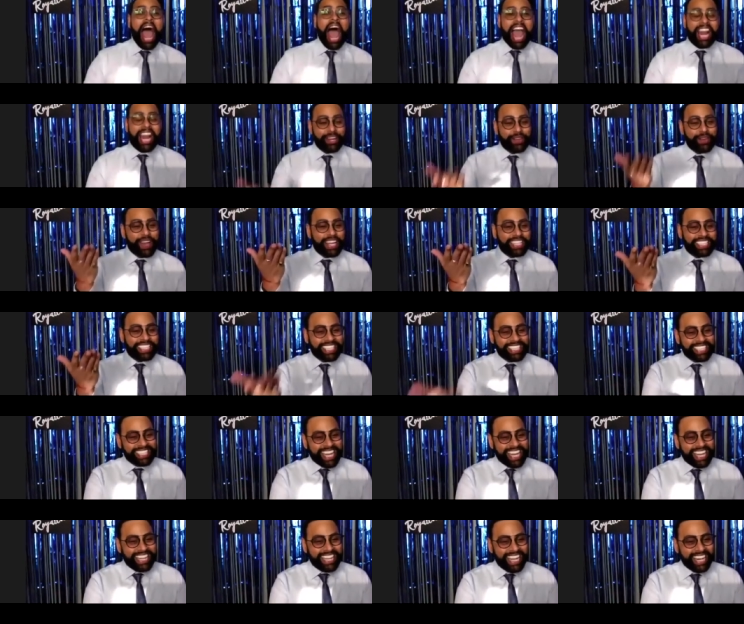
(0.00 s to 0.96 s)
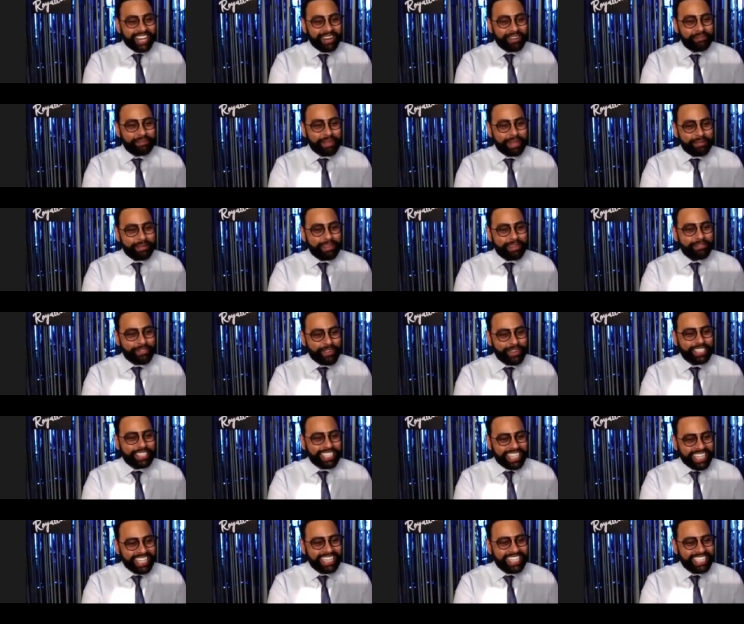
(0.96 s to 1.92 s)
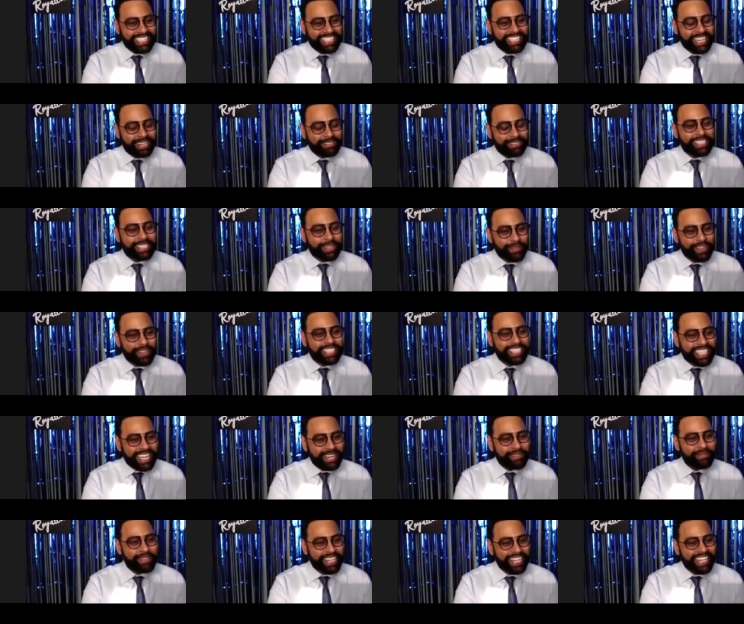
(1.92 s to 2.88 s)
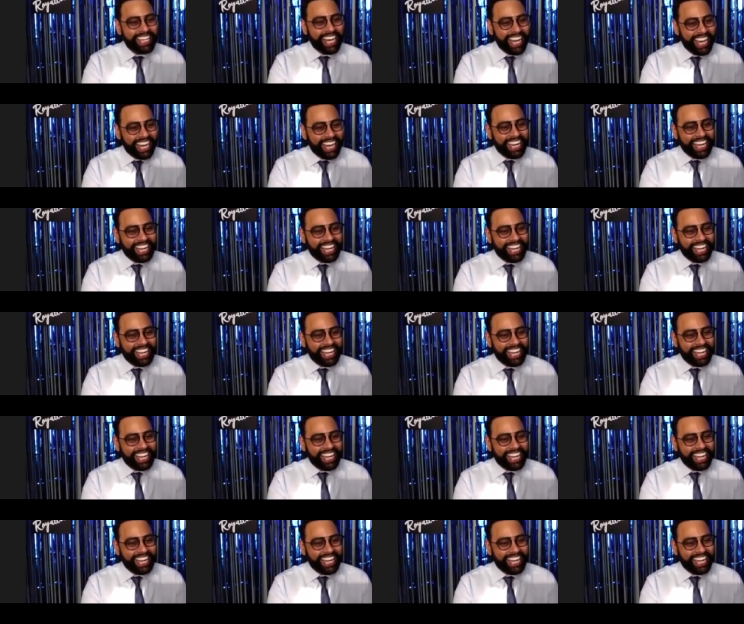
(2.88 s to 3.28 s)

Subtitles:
And you actually said that in BB14 this time. Someone sent me a link.